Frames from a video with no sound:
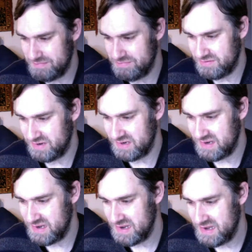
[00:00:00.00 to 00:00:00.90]
point.
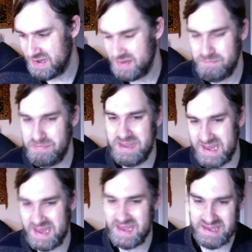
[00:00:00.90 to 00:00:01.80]
But
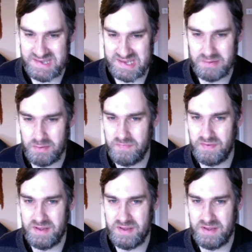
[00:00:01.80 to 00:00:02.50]
yeah, there's sort of